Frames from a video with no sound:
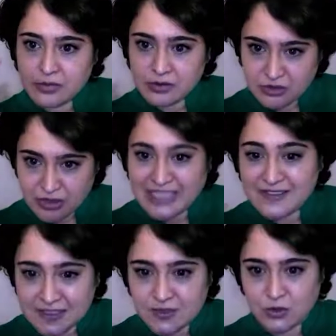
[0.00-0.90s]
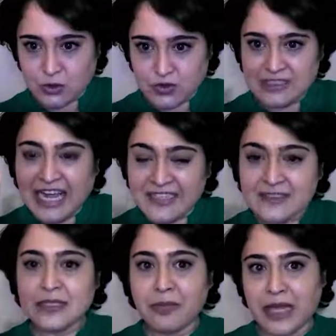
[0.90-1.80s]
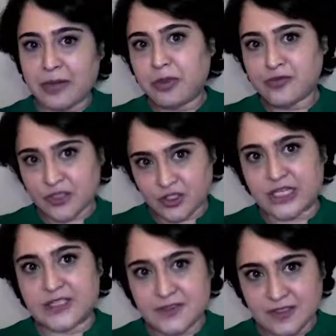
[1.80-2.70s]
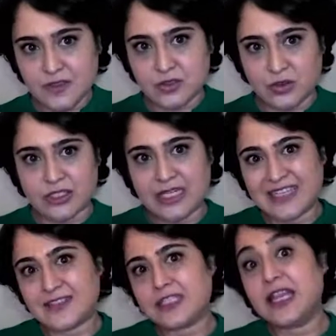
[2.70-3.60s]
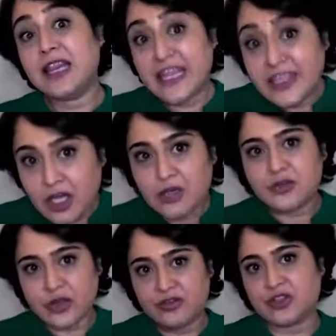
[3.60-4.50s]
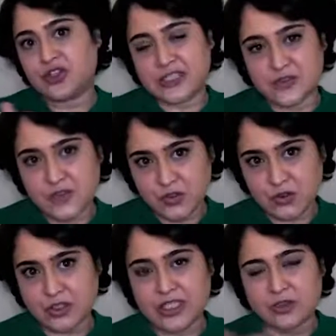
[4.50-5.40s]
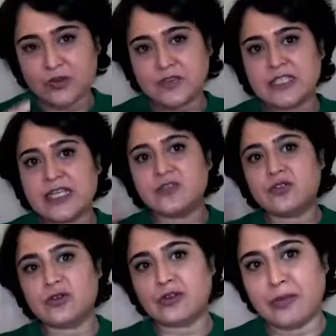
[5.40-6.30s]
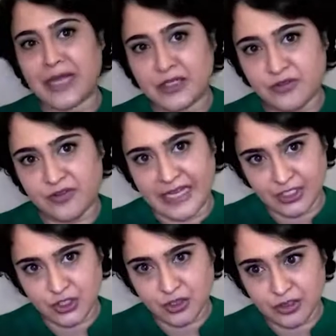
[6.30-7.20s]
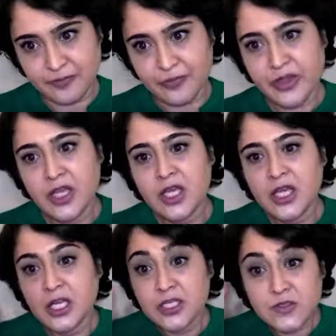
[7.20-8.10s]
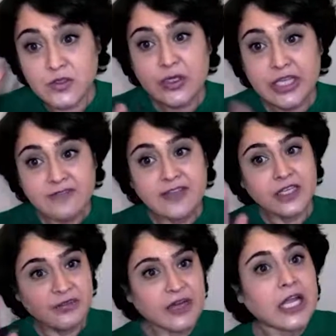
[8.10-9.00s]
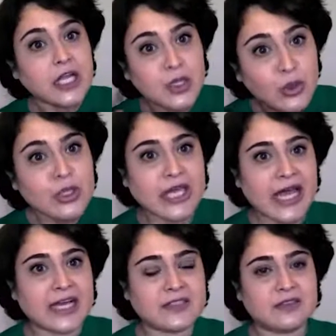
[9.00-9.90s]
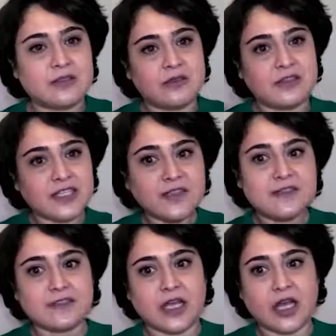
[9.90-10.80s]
transistors. That's the map of a transistor. That's the layout of a transistor that you send to the manufacturer. So even if I look at these